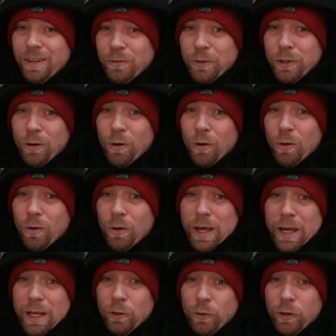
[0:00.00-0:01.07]
with the whole
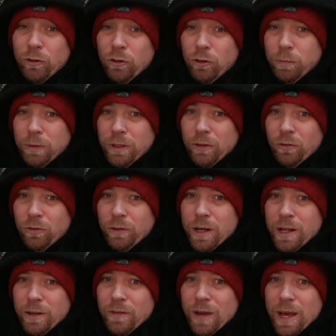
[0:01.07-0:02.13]
ignorance is bliss
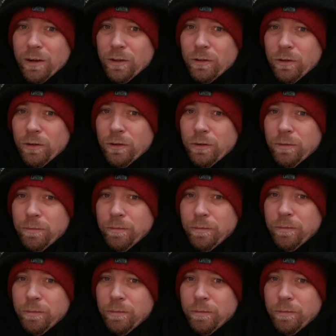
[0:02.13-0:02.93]
kind of attitude.